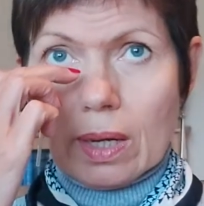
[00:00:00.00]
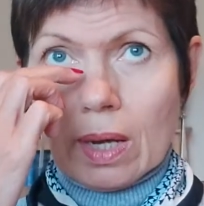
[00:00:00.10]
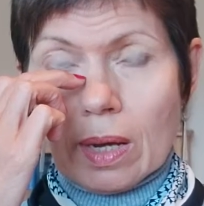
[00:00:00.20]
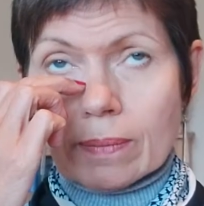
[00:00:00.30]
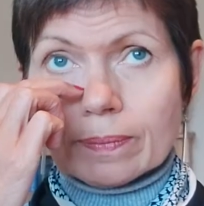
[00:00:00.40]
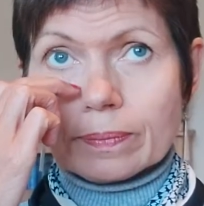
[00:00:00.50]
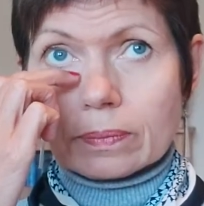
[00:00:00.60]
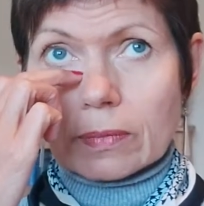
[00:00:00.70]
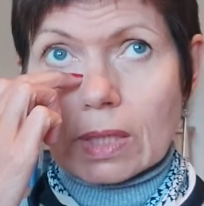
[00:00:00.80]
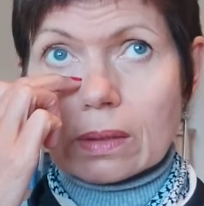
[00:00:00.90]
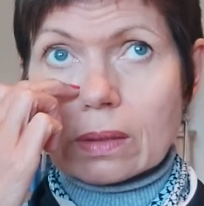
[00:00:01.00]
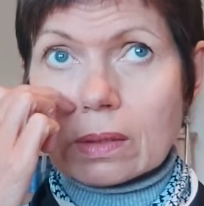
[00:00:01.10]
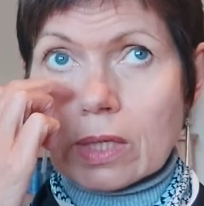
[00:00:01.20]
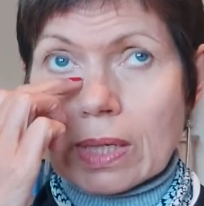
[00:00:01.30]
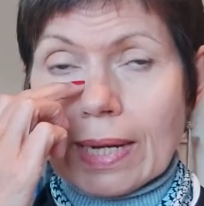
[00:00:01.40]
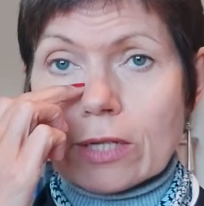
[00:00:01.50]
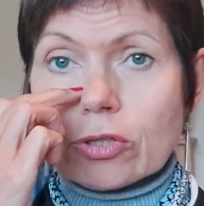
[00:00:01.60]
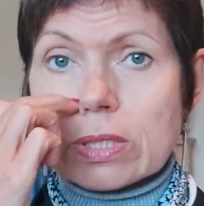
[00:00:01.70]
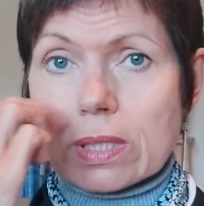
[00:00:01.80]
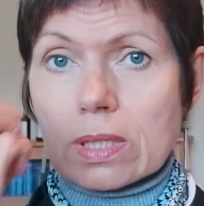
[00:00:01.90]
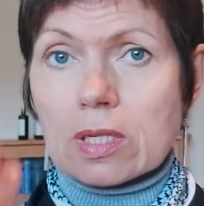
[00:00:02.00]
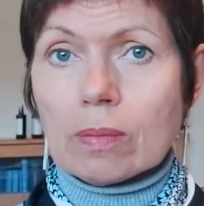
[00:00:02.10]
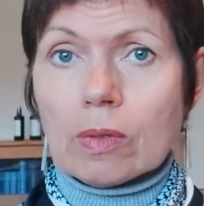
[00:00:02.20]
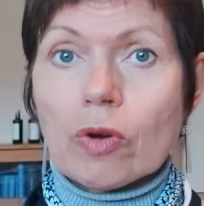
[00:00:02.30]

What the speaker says: circulatory system.